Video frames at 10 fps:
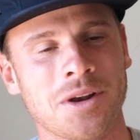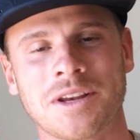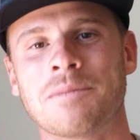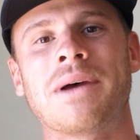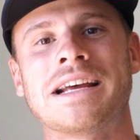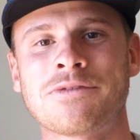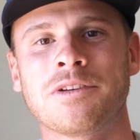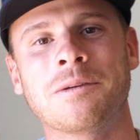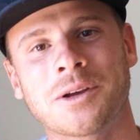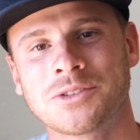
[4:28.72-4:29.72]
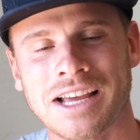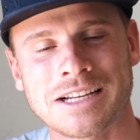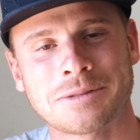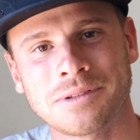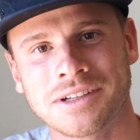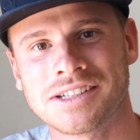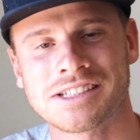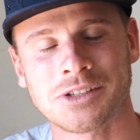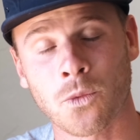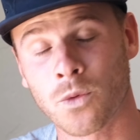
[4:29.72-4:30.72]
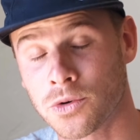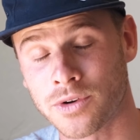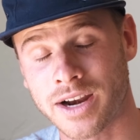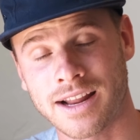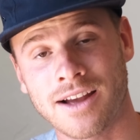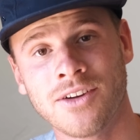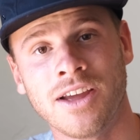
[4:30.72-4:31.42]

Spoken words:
of the best female tennis players in the world right now,